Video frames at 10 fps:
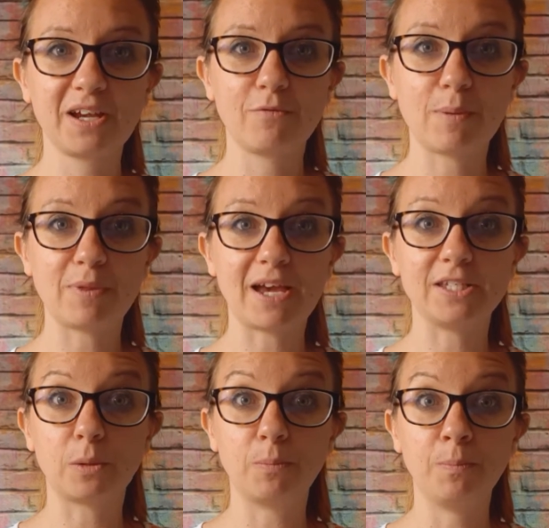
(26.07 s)
Remember that
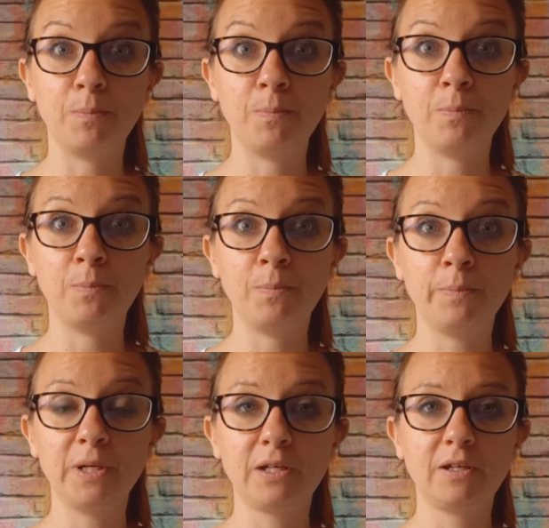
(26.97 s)
is
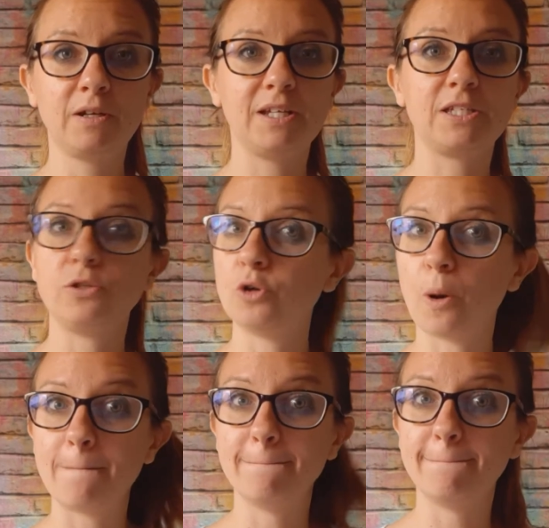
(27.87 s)
mmm. It's
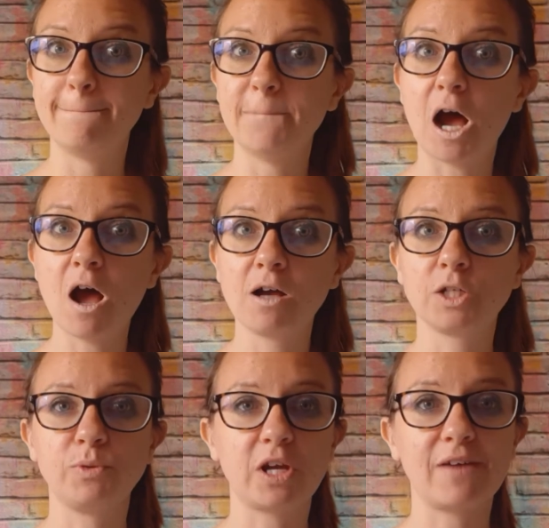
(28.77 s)
not m,
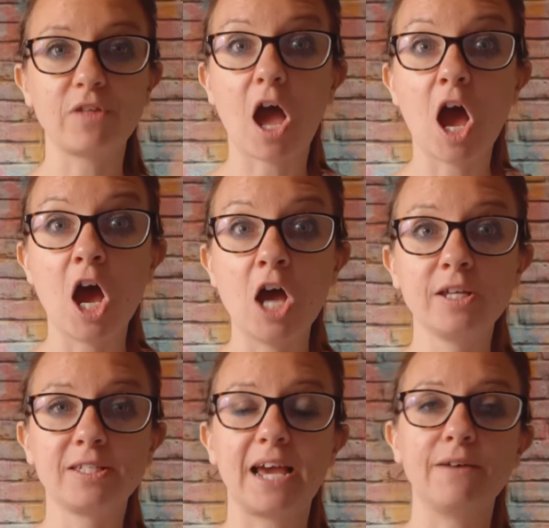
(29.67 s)
because we don't have that
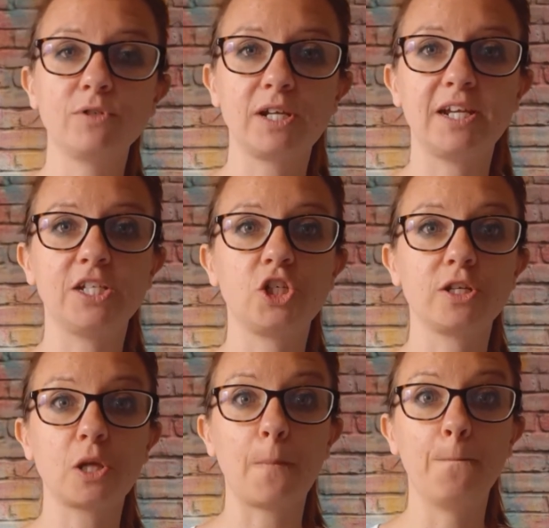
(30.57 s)
sound. It is
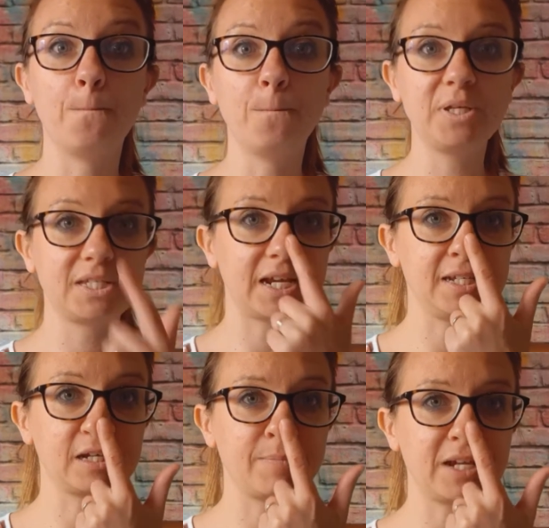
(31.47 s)
just m,
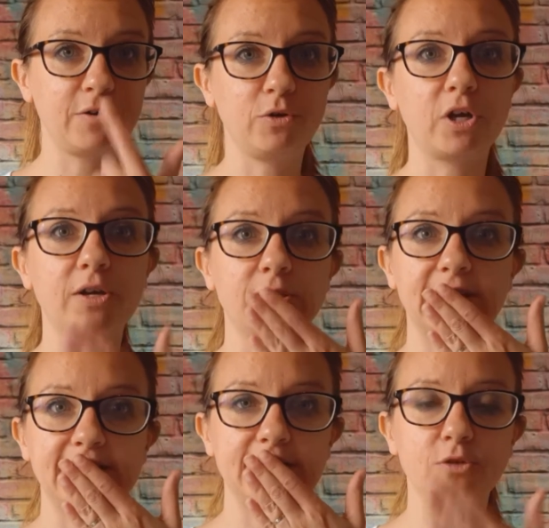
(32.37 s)
stays, comes out your nose,
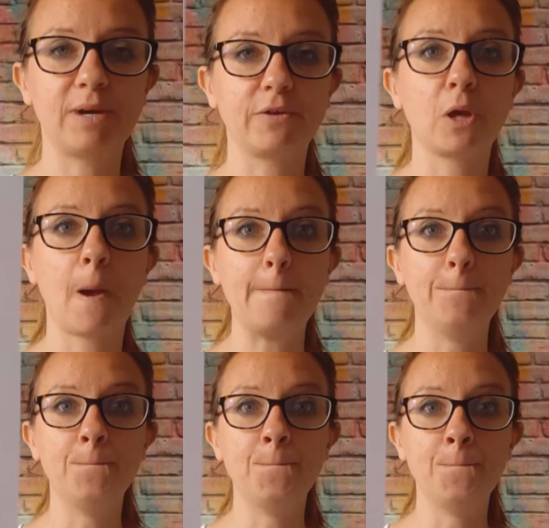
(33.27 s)
stays in your mouth.
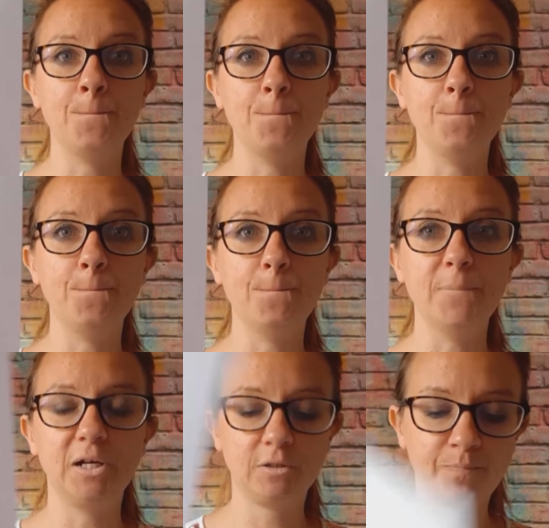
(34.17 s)

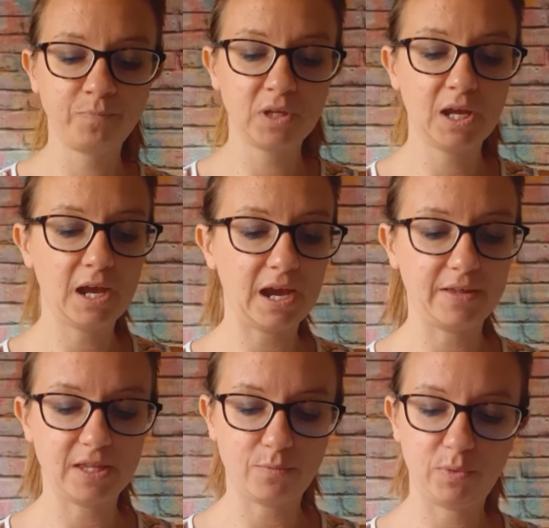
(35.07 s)
M.
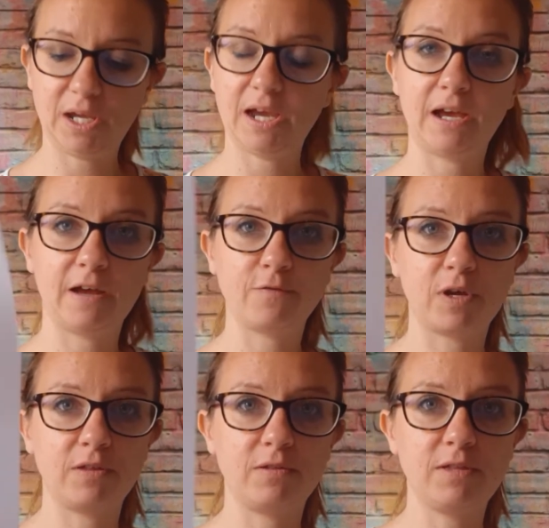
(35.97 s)
And then we have
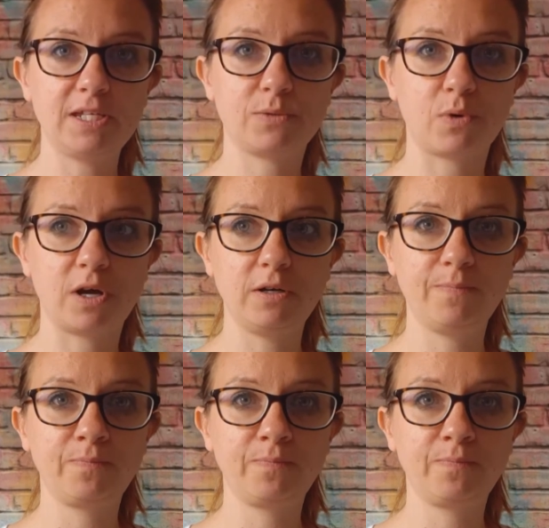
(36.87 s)
this one,